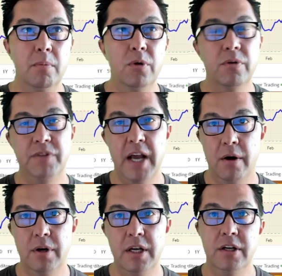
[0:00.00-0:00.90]
move
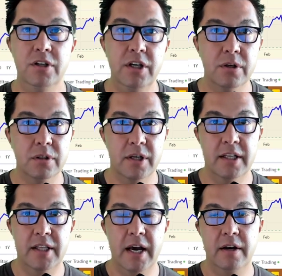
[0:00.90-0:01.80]
down in yields
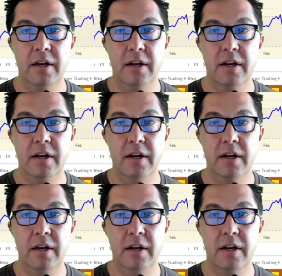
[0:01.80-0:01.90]
like that,